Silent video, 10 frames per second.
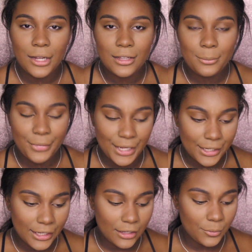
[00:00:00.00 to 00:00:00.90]
while I'm
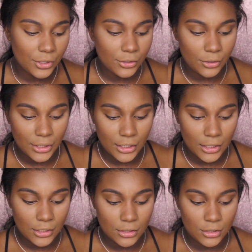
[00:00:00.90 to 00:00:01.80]
baking, I'm gonna go
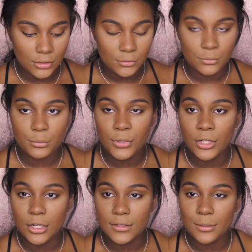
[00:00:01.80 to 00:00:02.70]
ahead and put
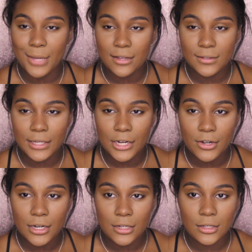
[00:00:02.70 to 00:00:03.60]
on some
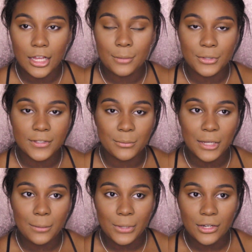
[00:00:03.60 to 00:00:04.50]
mascara. I'm using
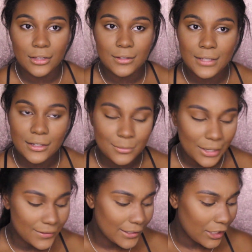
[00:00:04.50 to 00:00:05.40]
my Better Than Sex
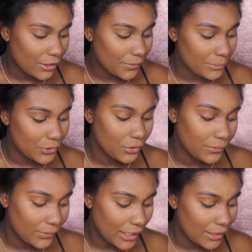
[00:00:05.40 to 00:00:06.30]
mascara from Too
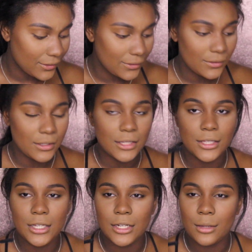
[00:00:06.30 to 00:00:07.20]
Faced, and
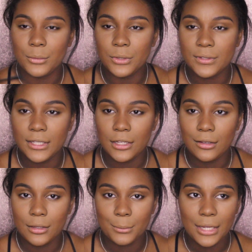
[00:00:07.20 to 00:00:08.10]
then I'm using
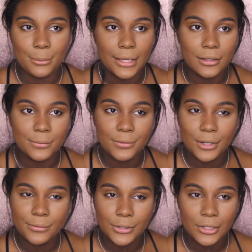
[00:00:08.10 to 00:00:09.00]
my Makeup
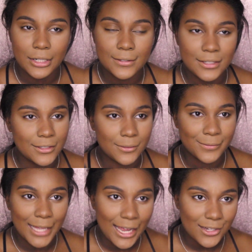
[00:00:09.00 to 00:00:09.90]
Forever
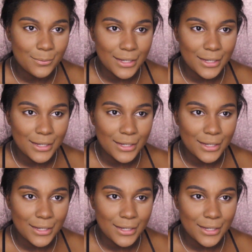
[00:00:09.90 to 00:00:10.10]
Extensive Lash